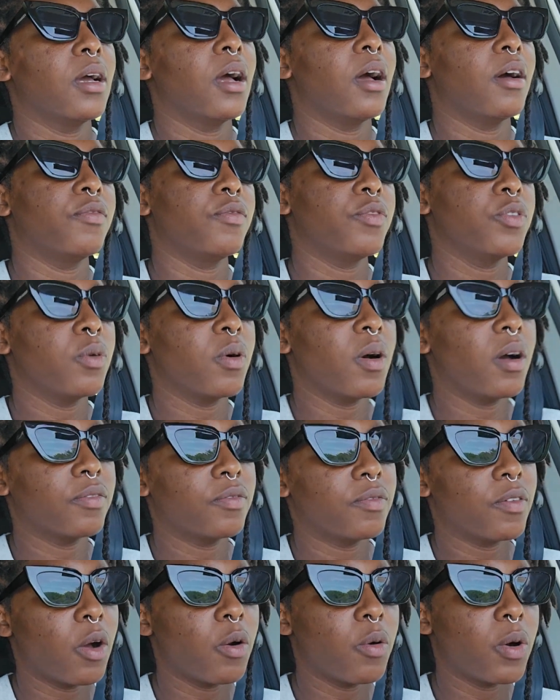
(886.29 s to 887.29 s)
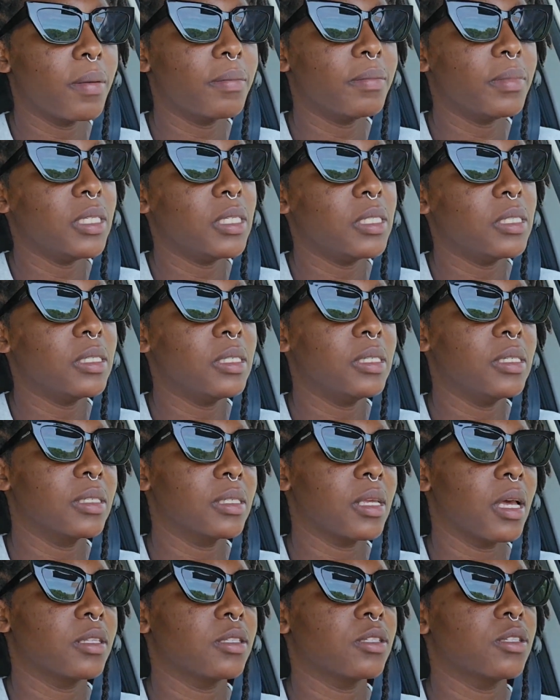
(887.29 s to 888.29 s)
a few of our meetings
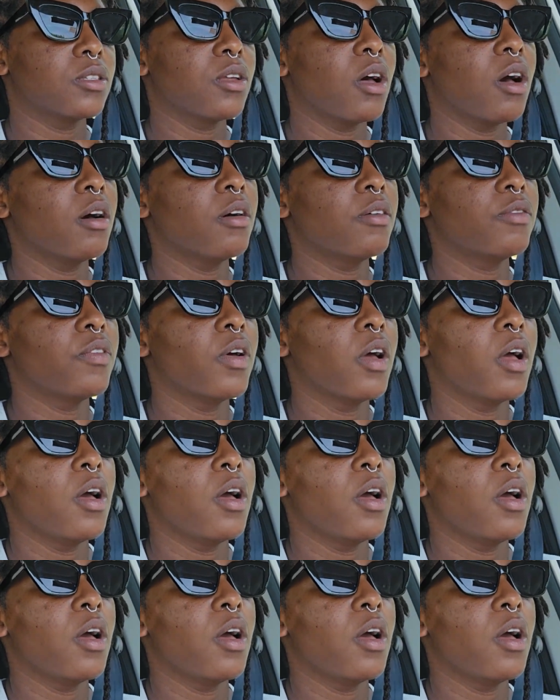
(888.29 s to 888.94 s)
and stuff,